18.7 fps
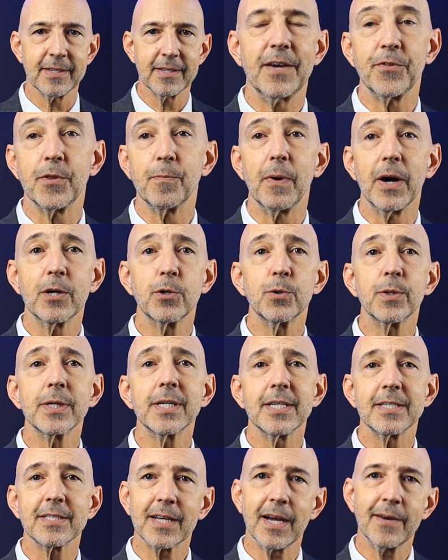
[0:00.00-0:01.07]
If the
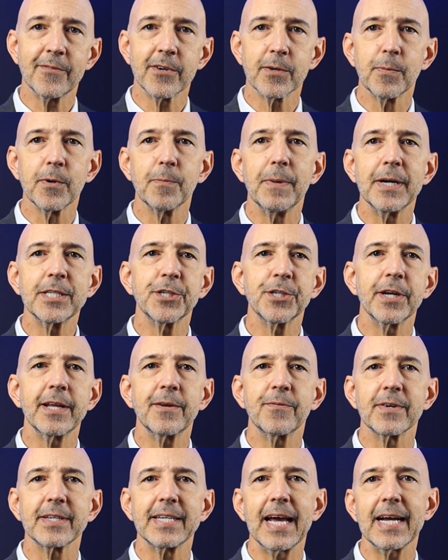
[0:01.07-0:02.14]
borrower is comfortable budgeting
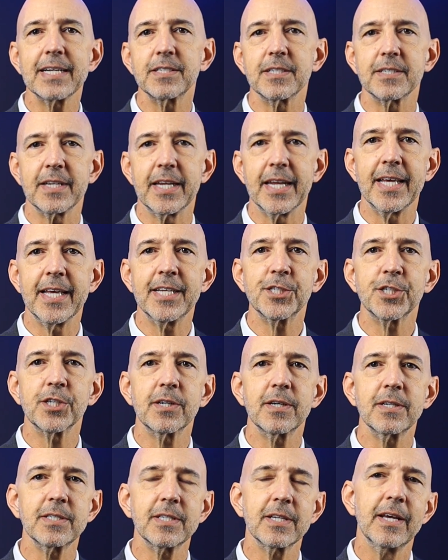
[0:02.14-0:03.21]
for taxes and
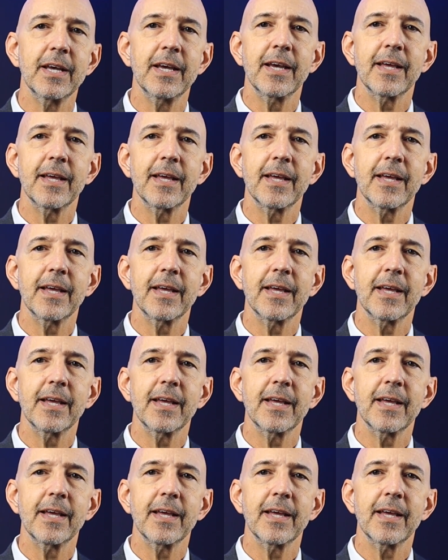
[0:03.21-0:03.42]
insurance,